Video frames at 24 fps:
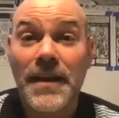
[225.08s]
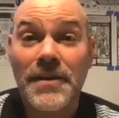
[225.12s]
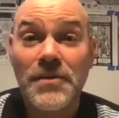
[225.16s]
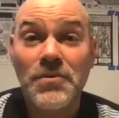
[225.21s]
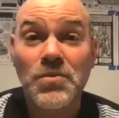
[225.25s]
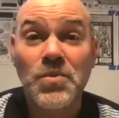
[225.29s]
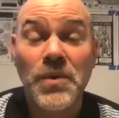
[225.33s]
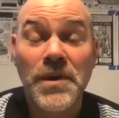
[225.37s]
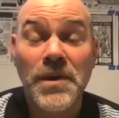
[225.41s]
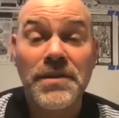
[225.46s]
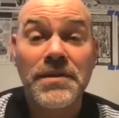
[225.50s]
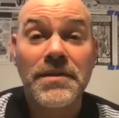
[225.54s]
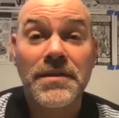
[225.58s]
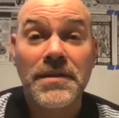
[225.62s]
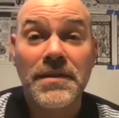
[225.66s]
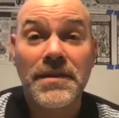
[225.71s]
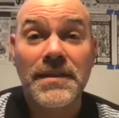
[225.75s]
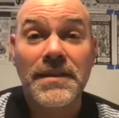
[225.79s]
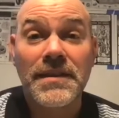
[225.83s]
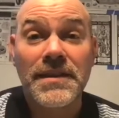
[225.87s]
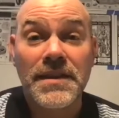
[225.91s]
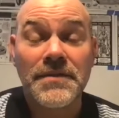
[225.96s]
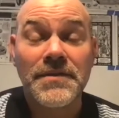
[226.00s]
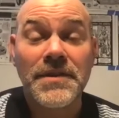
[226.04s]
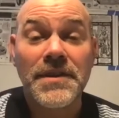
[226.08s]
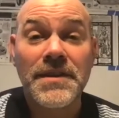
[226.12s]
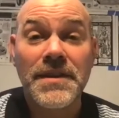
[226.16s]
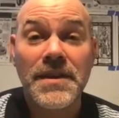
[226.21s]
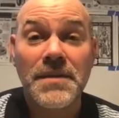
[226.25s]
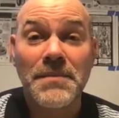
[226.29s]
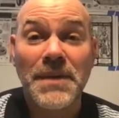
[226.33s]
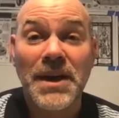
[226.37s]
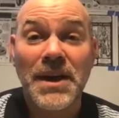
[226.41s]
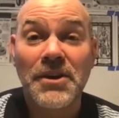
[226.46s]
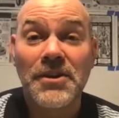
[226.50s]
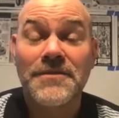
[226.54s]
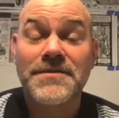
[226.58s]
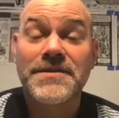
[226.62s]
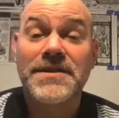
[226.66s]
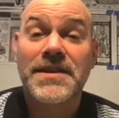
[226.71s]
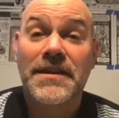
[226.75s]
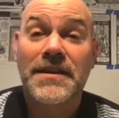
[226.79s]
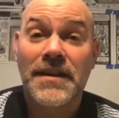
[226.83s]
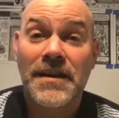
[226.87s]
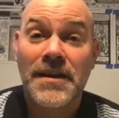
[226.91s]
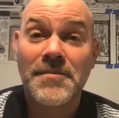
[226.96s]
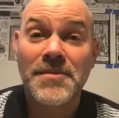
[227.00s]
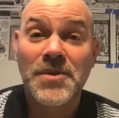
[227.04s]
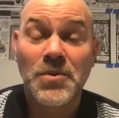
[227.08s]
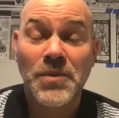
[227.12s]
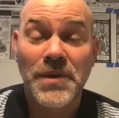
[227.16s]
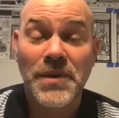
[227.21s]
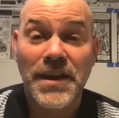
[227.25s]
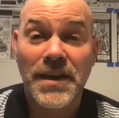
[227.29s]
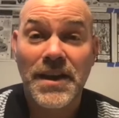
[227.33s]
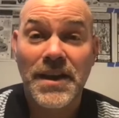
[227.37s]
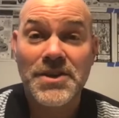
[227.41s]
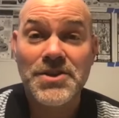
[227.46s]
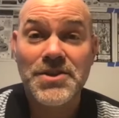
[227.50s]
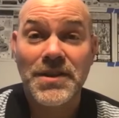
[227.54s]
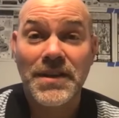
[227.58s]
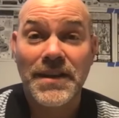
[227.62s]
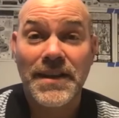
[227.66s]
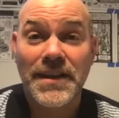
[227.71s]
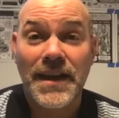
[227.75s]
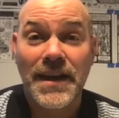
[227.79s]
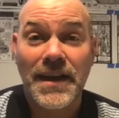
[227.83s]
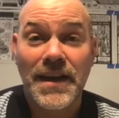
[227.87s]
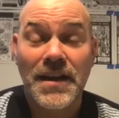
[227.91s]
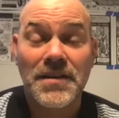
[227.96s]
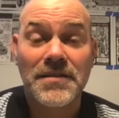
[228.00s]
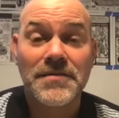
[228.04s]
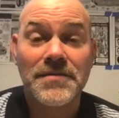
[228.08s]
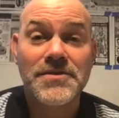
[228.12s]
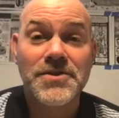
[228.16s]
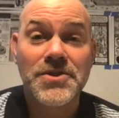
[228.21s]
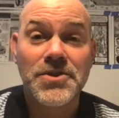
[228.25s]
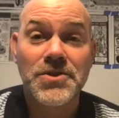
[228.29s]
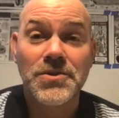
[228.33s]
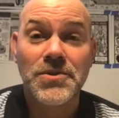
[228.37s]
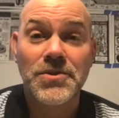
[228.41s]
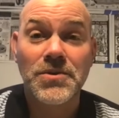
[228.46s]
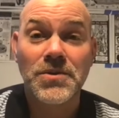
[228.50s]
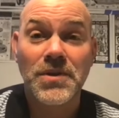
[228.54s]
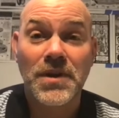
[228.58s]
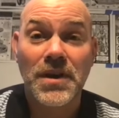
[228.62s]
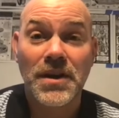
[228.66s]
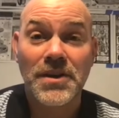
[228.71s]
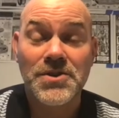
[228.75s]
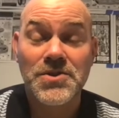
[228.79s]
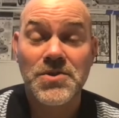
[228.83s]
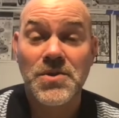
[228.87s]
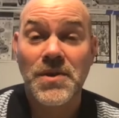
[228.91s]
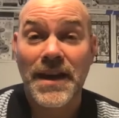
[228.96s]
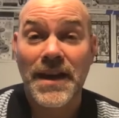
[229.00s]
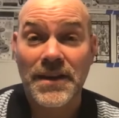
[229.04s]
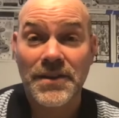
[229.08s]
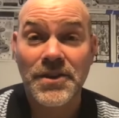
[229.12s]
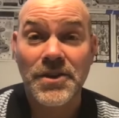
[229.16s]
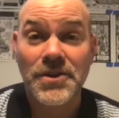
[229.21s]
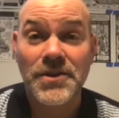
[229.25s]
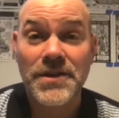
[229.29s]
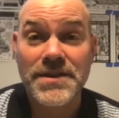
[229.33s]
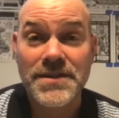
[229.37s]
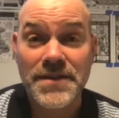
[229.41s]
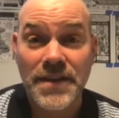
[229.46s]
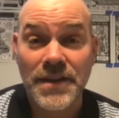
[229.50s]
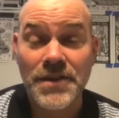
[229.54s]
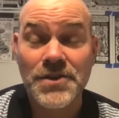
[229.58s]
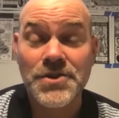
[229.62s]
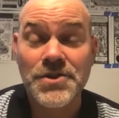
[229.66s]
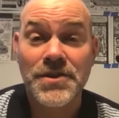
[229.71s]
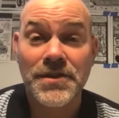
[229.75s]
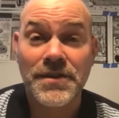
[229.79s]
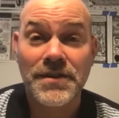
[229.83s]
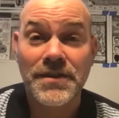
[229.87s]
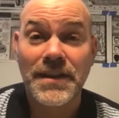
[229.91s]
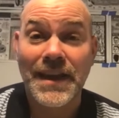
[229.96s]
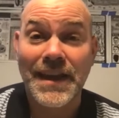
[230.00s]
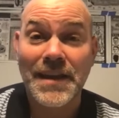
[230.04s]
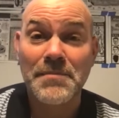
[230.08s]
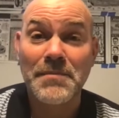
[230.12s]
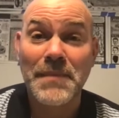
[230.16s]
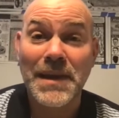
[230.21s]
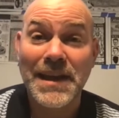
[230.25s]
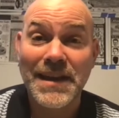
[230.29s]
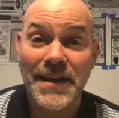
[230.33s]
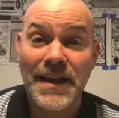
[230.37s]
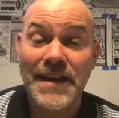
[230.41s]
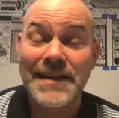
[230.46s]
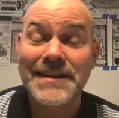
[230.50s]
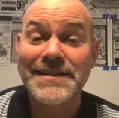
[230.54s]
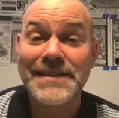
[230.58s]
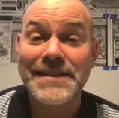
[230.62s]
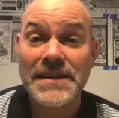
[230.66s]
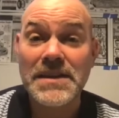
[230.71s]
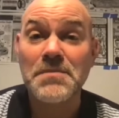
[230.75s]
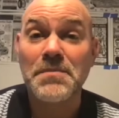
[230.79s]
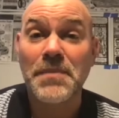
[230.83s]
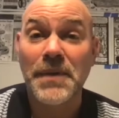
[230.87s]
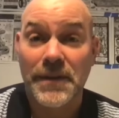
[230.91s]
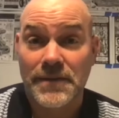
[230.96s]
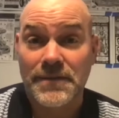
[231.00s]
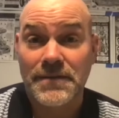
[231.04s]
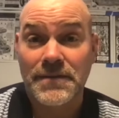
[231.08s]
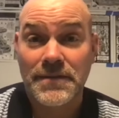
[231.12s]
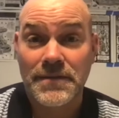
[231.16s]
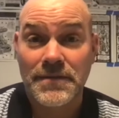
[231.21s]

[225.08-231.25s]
And with given the amount of time that we actually have to attract their attention and keep it.